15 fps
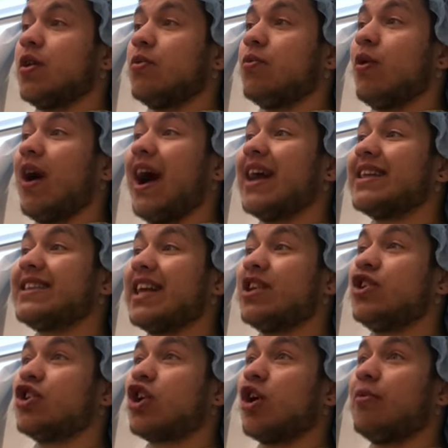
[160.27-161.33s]
So well, I said
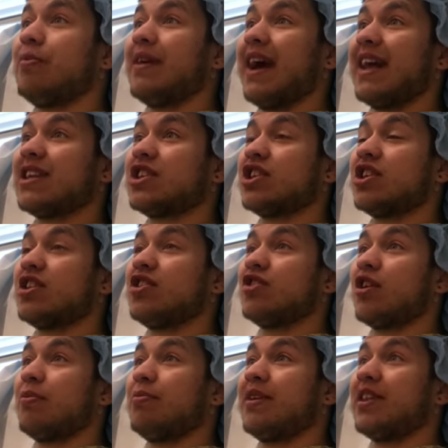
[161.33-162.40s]
you could be at, you
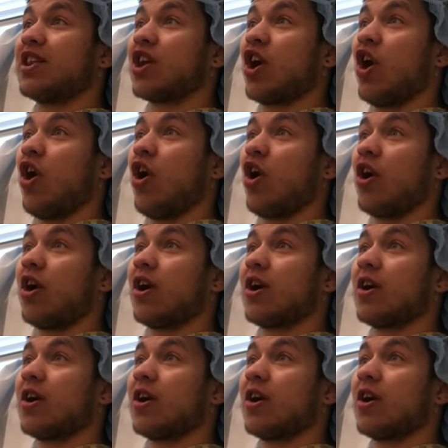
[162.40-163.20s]
could be in the car.